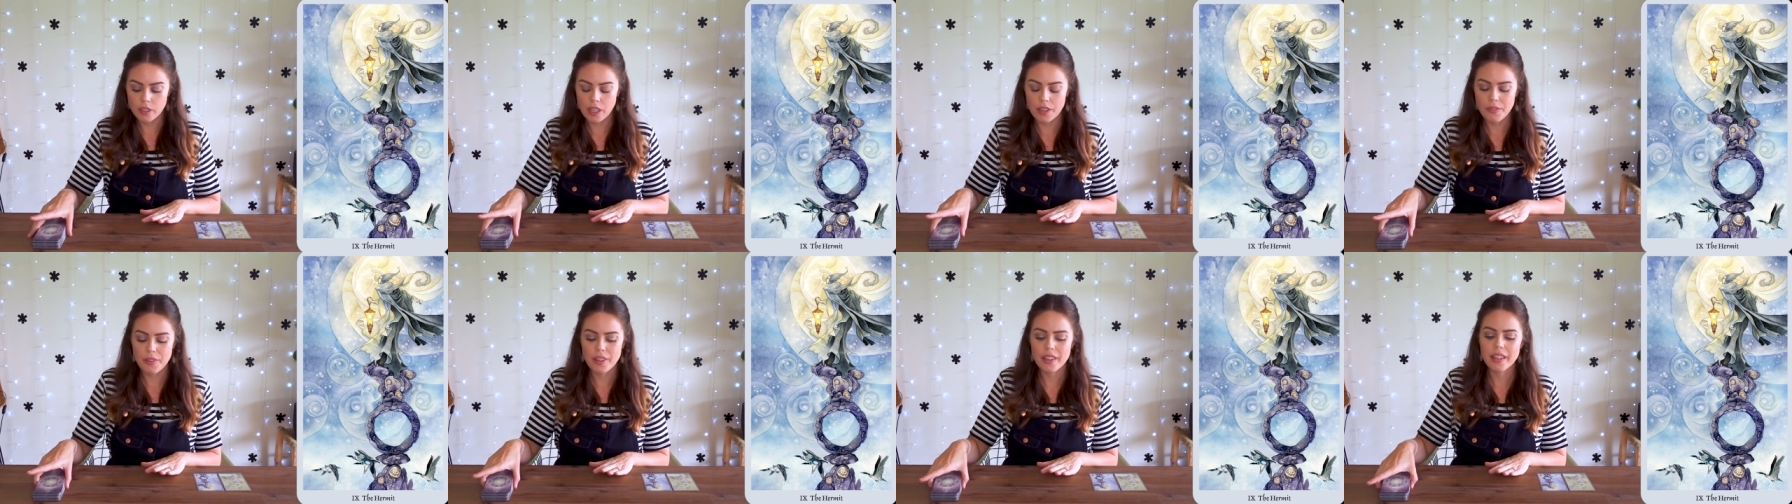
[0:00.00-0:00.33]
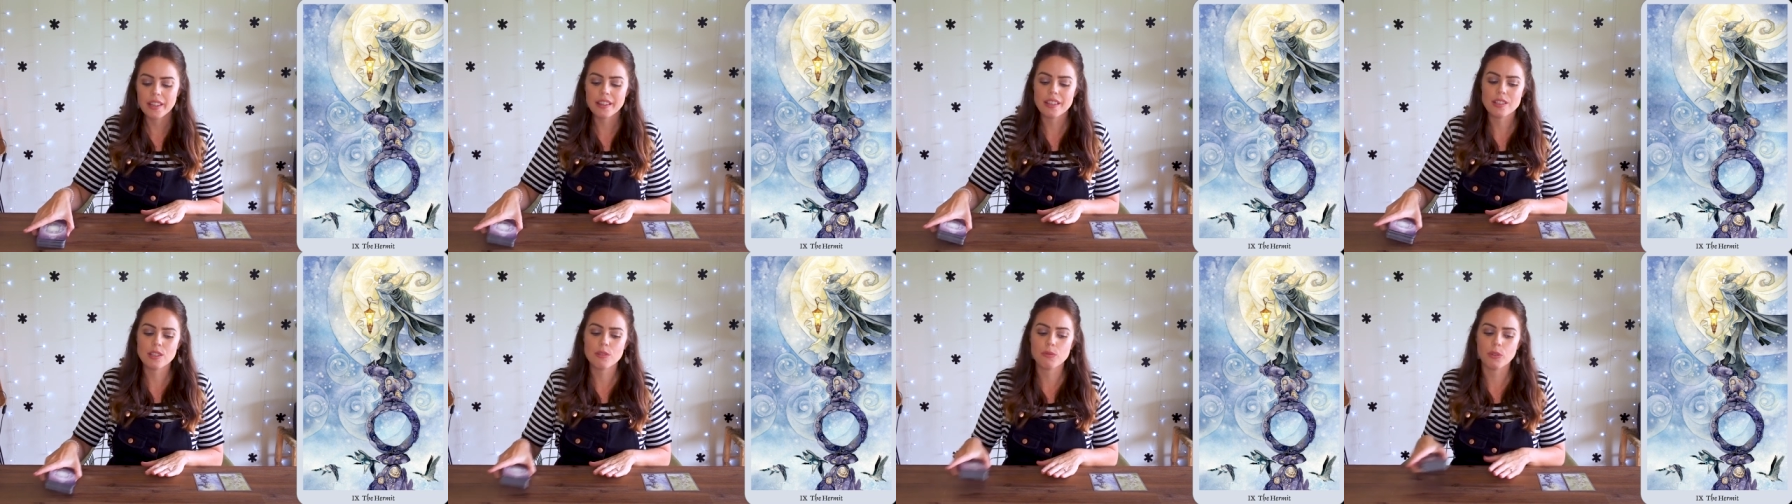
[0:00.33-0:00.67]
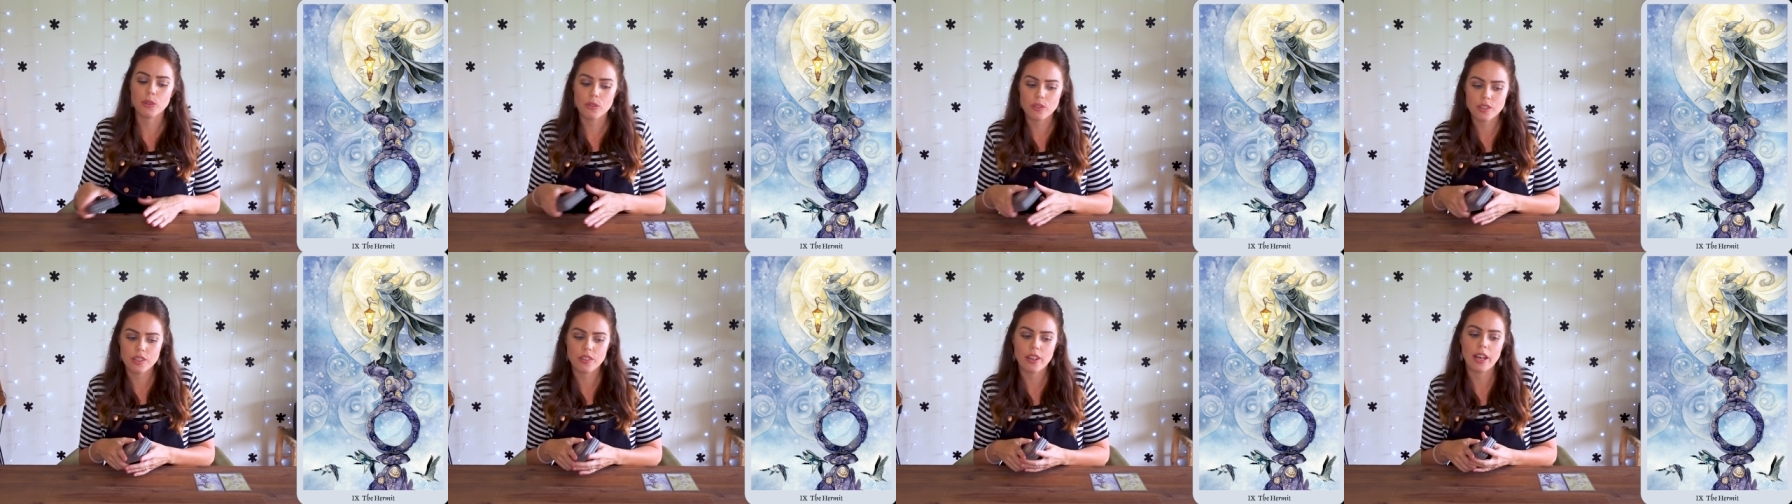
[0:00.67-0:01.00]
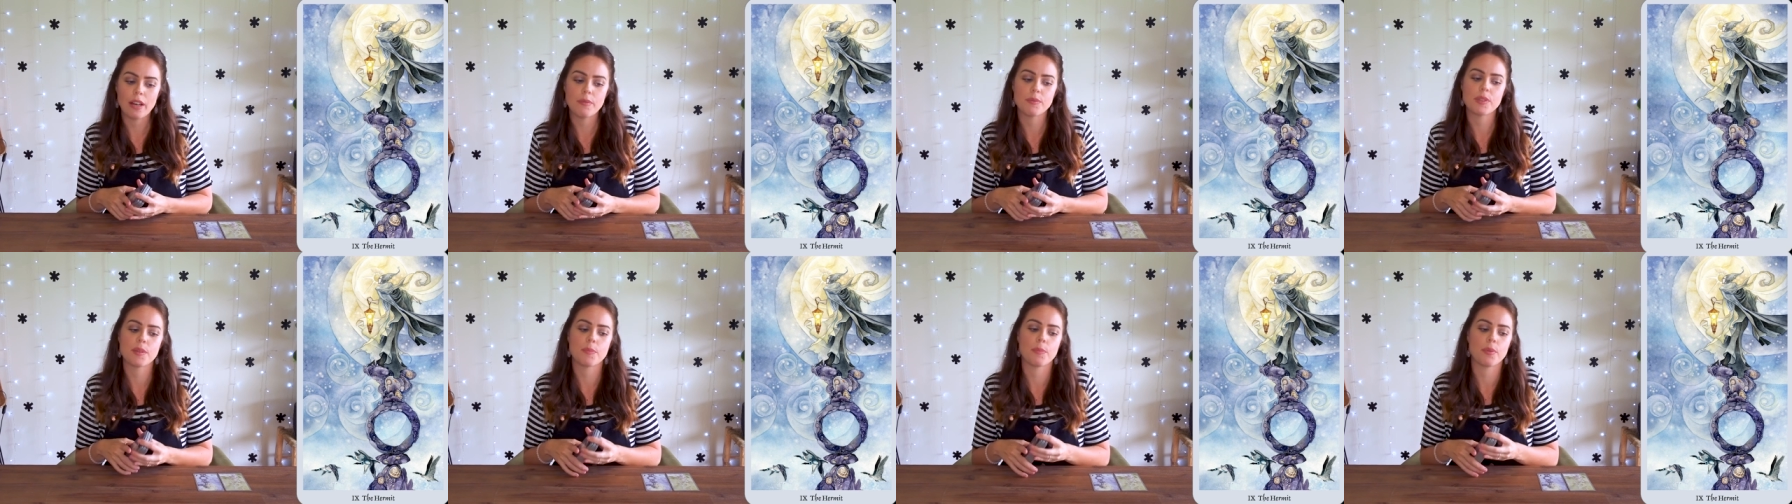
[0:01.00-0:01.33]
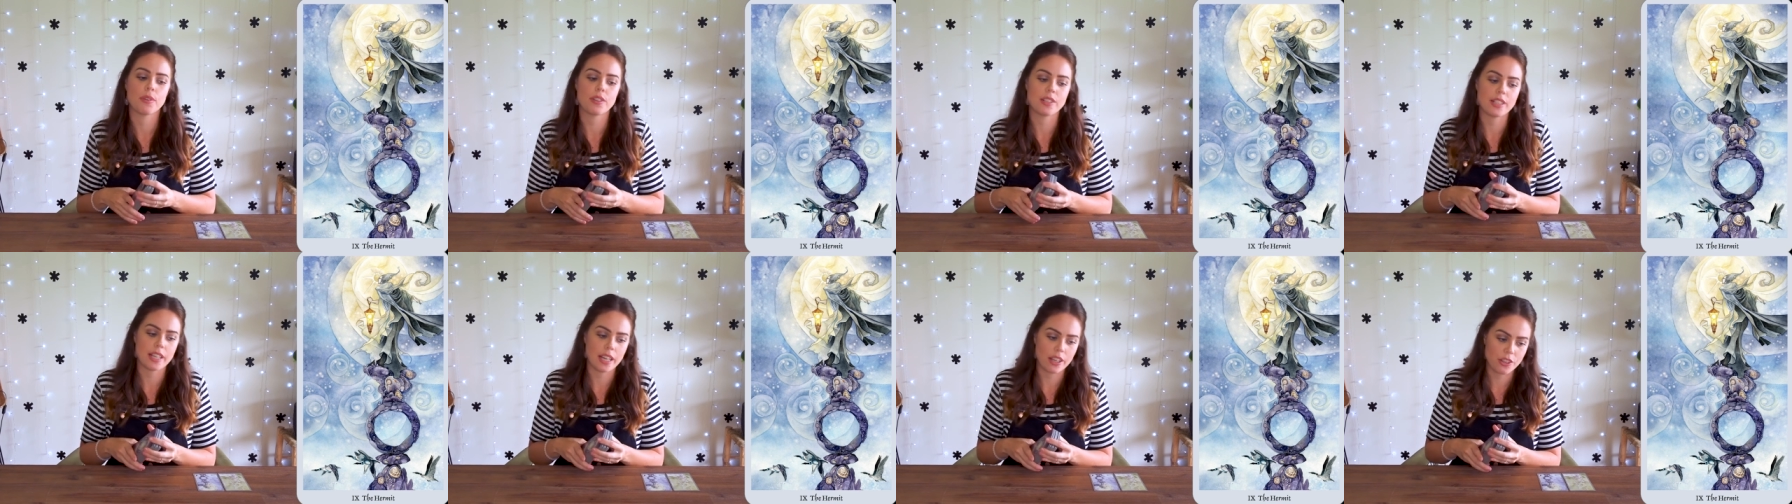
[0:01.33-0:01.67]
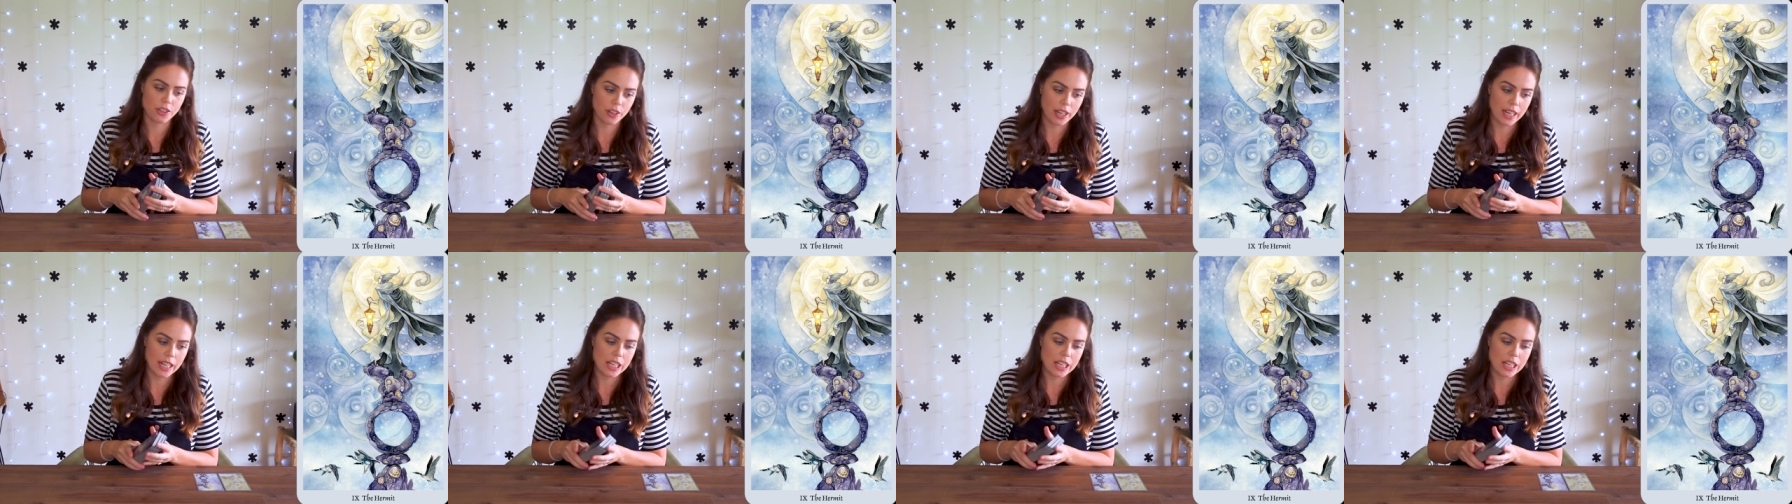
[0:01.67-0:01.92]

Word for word: I feel like this will also help to protect your